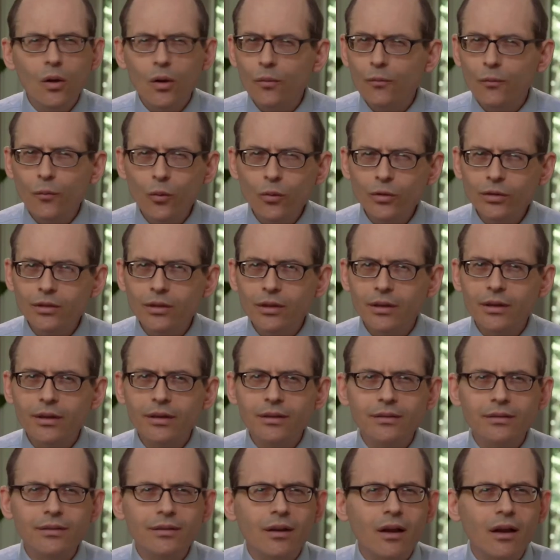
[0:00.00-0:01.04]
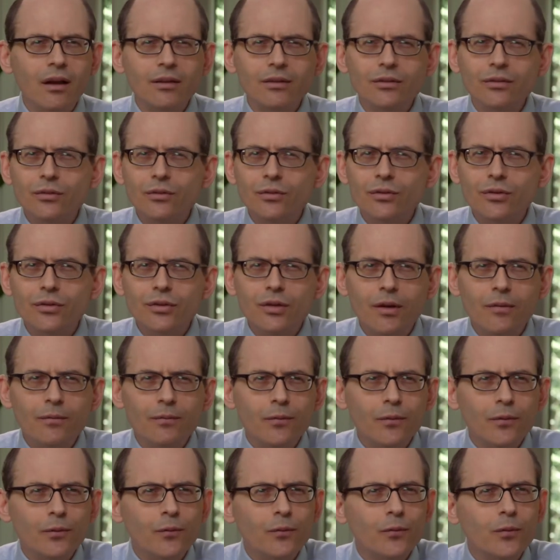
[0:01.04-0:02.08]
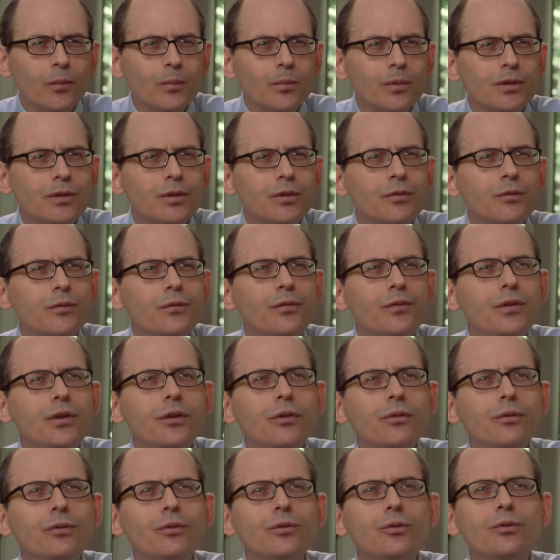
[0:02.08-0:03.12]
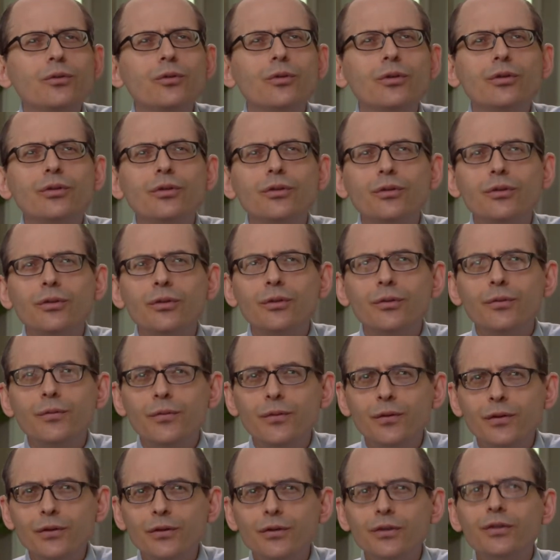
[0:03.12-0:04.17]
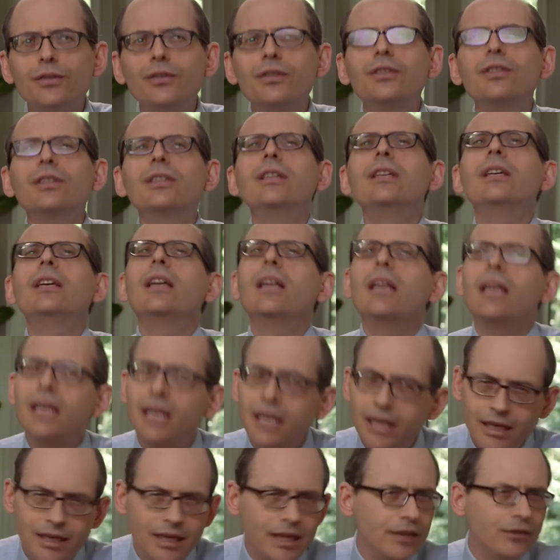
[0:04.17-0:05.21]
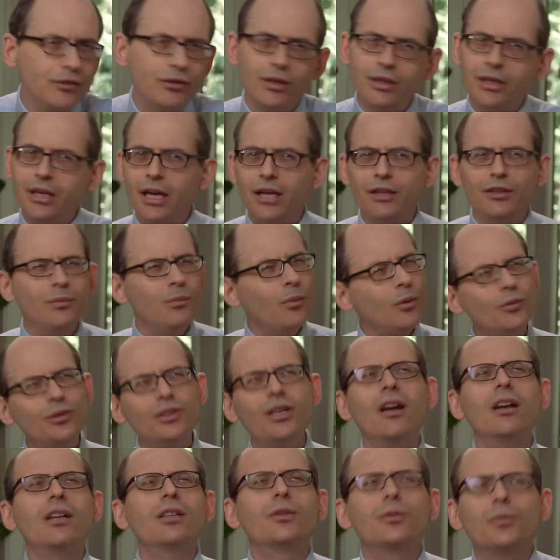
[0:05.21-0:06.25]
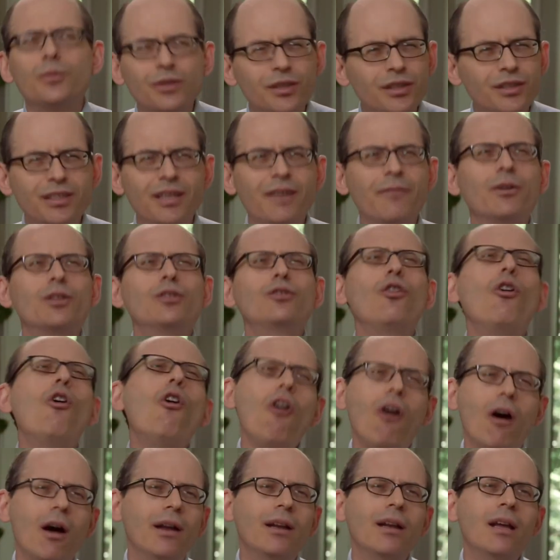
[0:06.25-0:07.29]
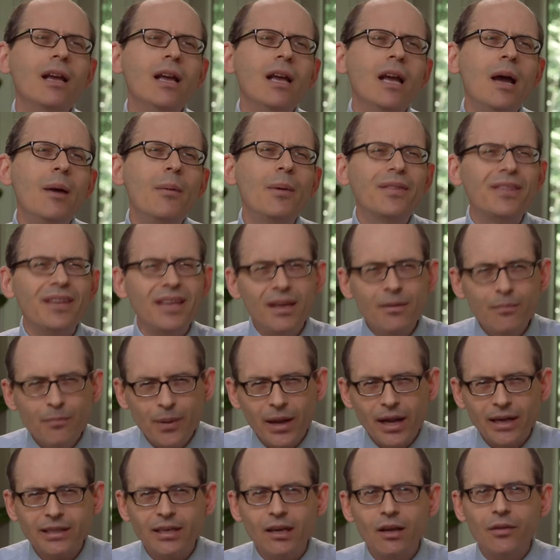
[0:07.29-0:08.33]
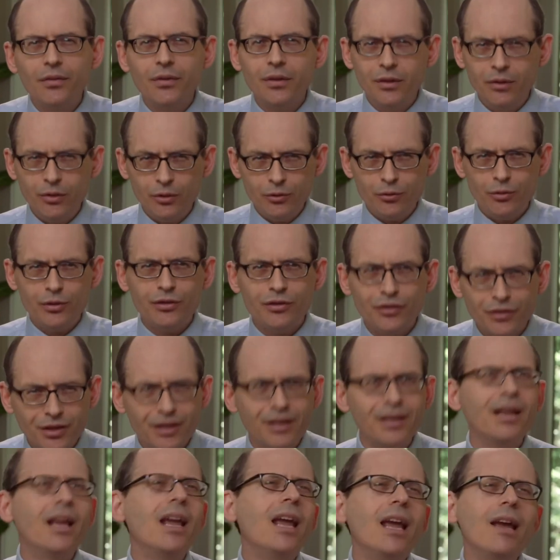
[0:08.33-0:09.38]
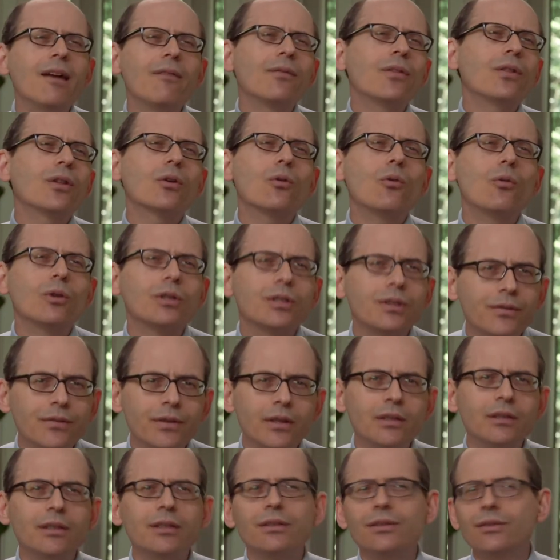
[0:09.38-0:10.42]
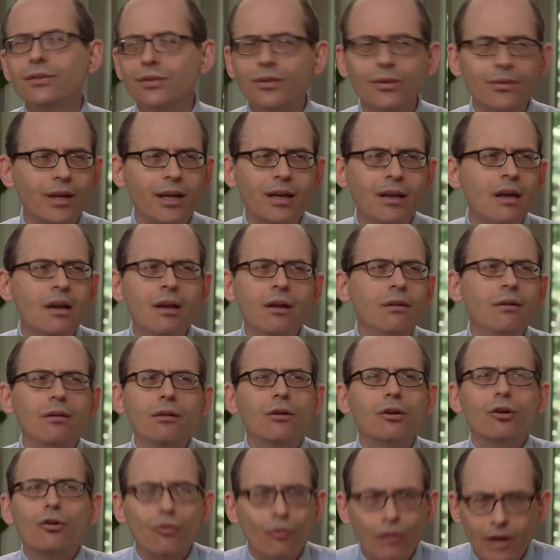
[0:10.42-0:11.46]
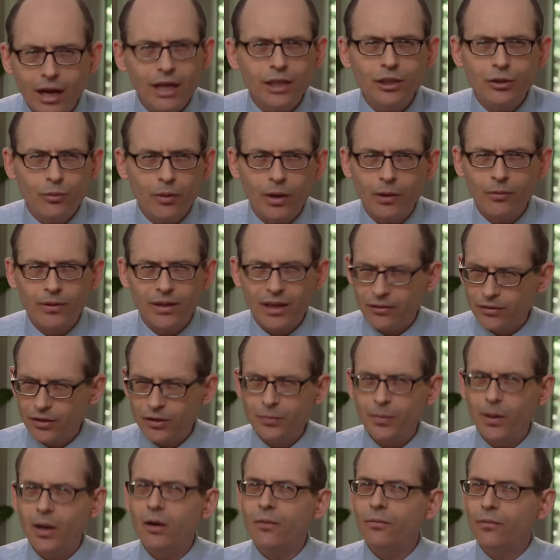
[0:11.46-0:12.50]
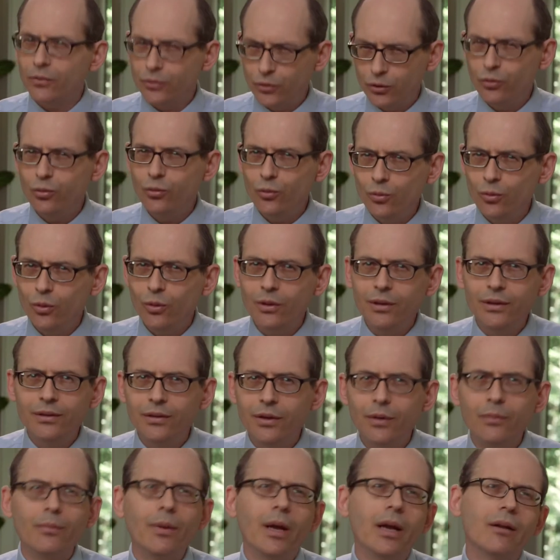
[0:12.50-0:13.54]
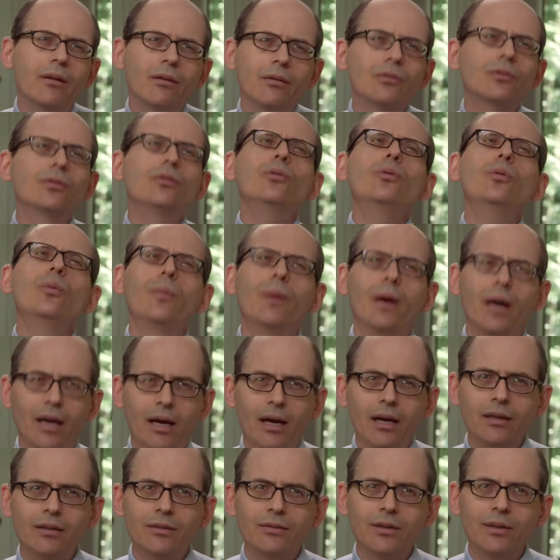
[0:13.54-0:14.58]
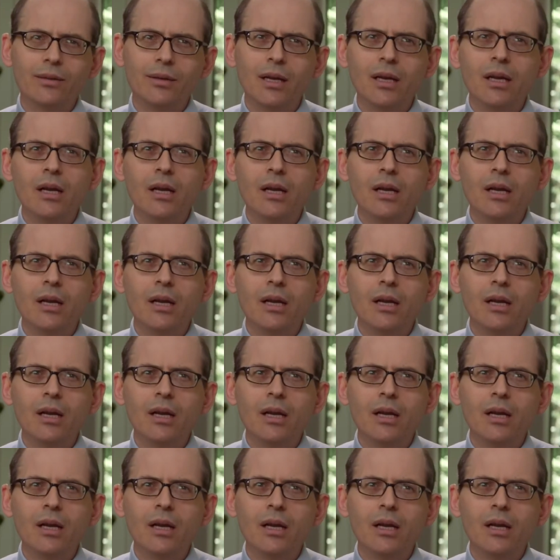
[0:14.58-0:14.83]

Unfortunately, doctors suffer from a severe nutrition deficiency in education. Most doctors are just never taught about the impact healthy nutrition can have on the course of illness, and so they graduate without this powerful tool in their medical toolbox.